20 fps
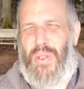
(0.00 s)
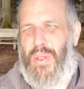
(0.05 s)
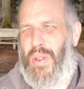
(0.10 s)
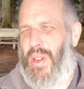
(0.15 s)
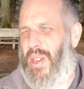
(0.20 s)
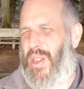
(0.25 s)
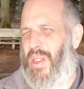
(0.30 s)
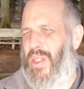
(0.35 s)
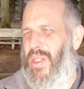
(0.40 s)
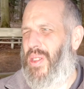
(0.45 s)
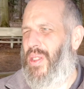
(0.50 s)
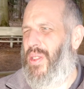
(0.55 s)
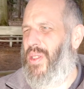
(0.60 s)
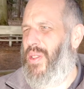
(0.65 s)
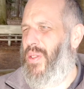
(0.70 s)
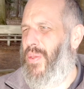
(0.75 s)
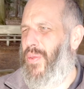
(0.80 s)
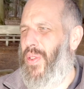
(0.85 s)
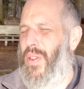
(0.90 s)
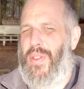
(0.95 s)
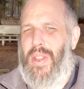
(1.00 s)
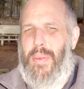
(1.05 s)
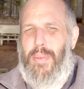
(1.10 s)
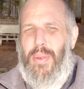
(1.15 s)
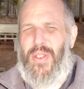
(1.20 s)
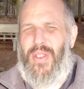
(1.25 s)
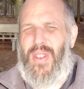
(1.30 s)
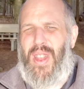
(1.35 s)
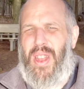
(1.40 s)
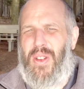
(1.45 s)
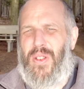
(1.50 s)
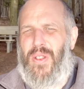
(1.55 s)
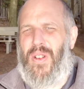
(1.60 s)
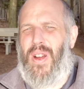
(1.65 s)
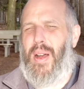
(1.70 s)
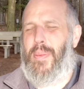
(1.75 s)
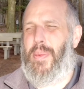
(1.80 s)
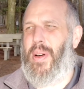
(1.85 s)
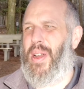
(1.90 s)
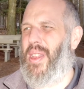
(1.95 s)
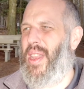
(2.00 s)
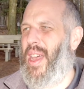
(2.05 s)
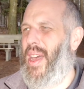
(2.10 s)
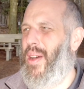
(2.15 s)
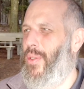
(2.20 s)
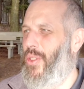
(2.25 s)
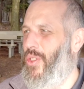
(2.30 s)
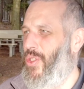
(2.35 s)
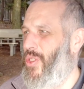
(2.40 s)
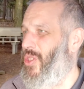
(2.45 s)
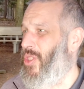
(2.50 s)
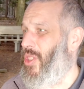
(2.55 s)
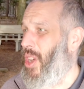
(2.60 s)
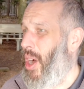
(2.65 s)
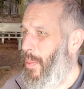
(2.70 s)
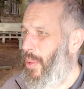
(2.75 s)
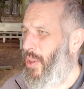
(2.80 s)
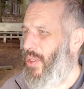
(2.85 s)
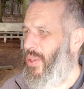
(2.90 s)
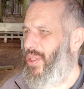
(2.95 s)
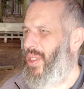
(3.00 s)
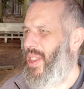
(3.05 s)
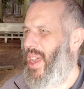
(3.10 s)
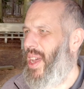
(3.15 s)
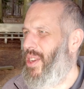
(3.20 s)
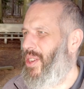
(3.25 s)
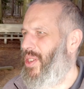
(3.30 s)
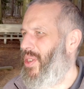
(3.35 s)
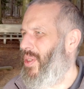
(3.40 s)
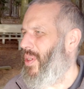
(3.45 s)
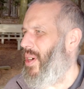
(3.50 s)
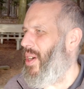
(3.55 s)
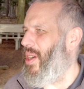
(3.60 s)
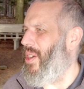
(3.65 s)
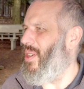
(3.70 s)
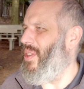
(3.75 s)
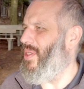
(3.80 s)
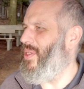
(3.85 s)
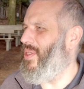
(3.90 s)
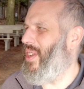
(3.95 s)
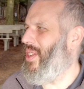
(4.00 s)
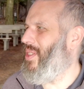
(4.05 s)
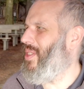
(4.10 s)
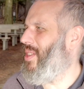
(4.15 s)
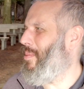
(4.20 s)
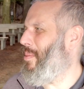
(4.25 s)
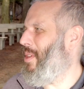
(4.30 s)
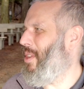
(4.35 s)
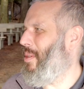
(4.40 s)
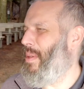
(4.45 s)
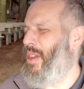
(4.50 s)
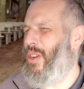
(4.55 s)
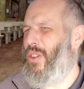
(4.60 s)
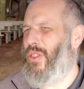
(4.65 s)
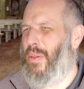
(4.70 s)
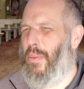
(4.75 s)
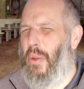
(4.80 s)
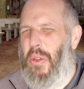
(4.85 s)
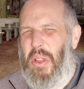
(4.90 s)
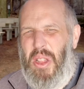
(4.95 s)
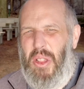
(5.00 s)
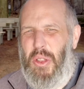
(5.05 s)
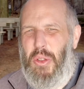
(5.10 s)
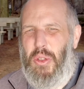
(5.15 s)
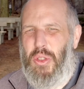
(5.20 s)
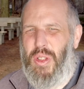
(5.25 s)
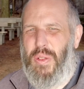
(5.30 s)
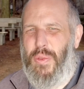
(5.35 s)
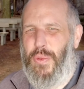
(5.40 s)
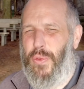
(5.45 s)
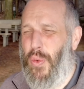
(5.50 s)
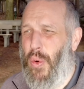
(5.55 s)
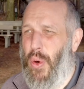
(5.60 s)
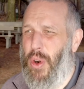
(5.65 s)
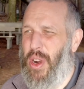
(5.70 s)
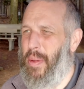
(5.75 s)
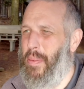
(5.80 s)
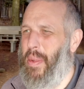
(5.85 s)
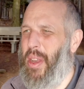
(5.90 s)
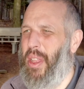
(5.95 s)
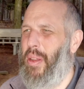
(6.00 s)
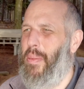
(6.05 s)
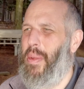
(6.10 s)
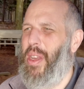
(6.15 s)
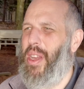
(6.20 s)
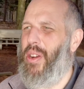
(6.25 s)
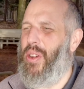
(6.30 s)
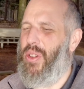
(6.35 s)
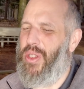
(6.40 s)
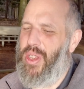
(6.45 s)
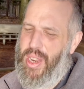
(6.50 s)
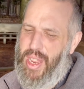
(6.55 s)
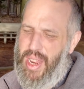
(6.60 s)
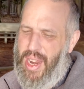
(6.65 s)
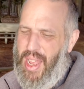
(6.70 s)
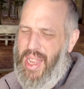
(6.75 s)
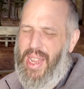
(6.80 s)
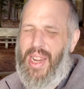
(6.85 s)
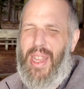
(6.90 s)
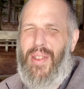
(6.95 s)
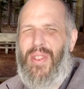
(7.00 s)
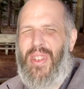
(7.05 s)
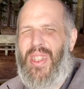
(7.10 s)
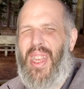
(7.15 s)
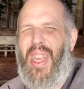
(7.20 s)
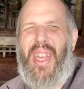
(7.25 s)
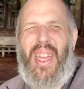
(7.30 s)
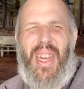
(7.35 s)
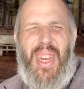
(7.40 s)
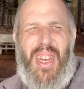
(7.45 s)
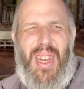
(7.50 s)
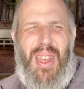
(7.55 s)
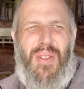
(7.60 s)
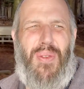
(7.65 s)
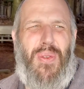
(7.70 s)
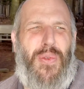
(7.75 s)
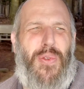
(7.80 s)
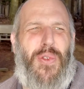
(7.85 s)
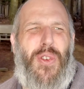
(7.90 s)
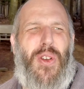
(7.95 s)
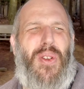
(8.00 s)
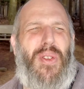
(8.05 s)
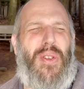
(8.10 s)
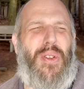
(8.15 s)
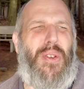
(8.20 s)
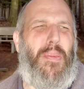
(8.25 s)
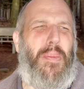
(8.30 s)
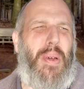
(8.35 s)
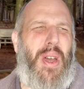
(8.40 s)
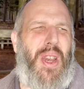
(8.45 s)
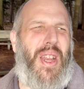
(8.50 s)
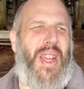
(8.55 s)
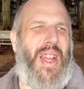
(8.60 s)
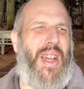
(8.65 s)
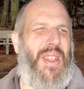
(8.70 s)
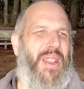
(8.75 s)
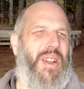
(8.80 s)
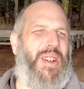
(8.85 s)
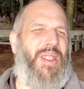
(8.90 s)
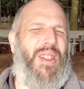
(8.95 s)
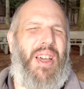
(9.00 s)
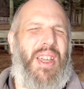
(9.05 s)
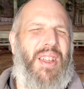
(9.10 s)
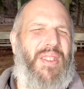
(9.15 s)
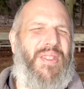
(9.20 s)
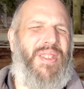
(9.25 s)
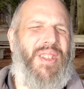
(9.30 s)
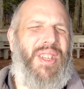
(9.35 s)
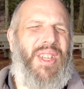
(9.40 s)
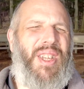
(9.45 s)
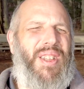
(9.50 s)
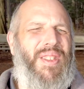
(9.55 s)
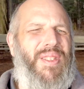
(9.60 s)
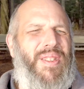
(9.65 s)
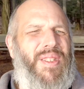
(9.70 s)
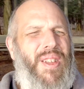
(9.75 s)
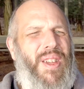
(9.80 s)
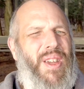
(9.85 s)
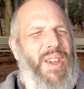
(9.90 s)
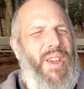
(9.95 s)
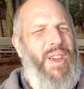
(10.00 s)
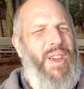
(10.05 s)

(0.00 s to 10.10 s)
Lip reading: do a 50% crop on that, which doubles that to 160 millimeters. So I'm only losing 40 millimeters, and then I could even take it in even further depending on the client's needs,